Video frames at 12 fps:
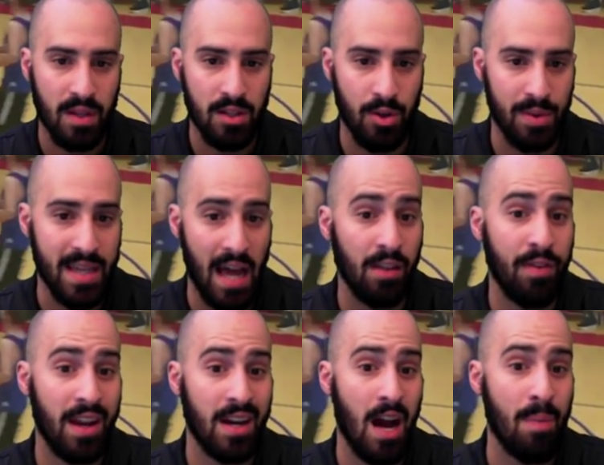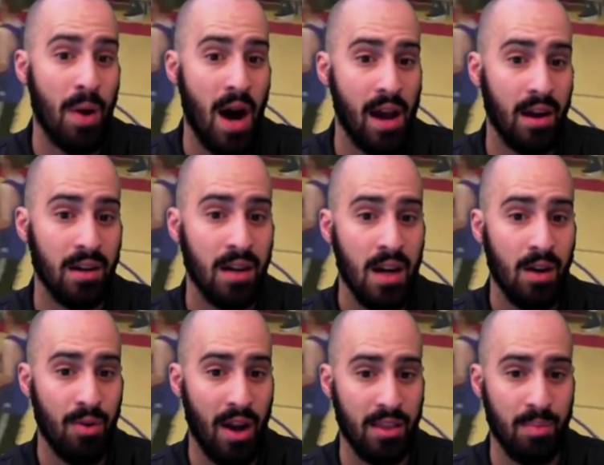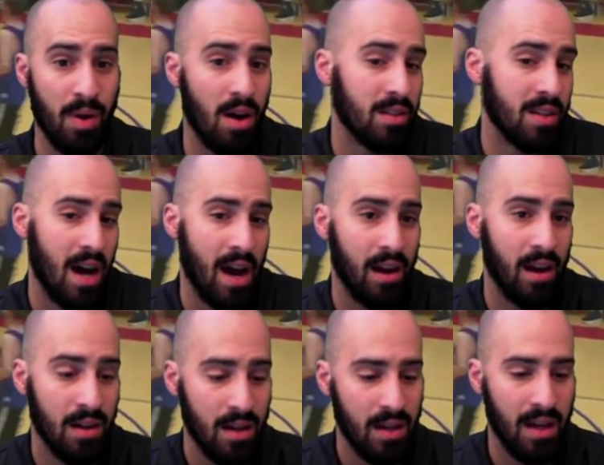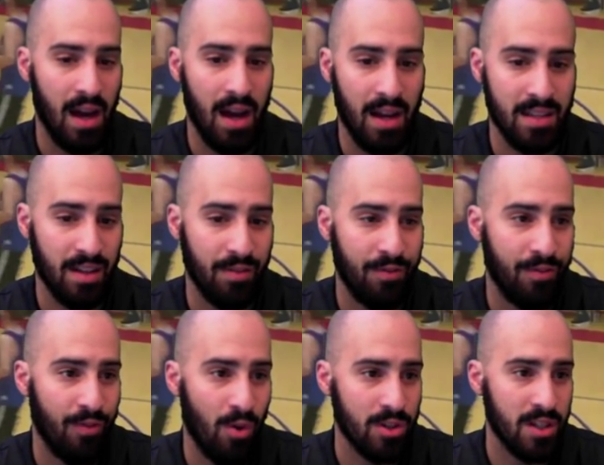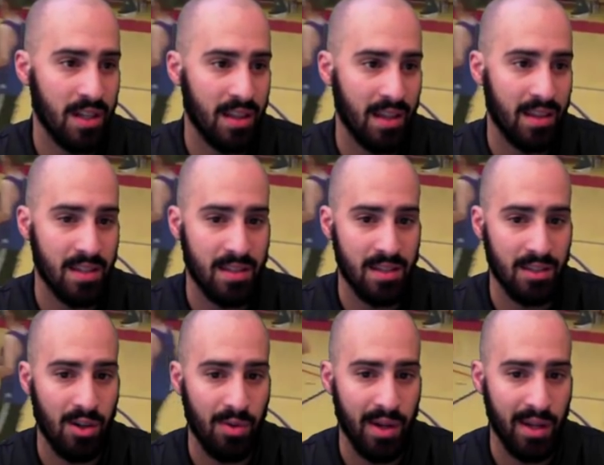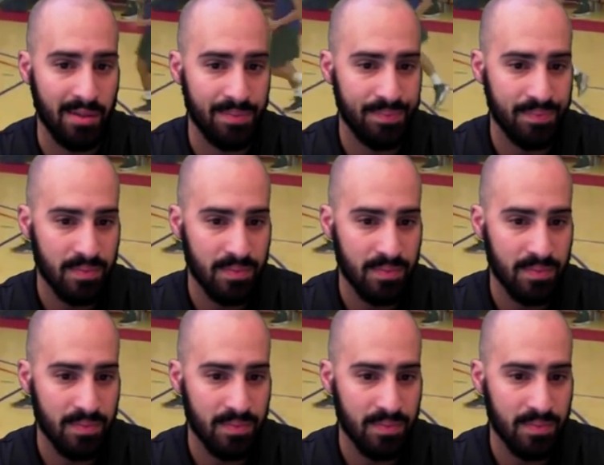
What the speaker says: So he's elevated up higher, right? The ball's higher. It's unfortunate that this doesn't go in,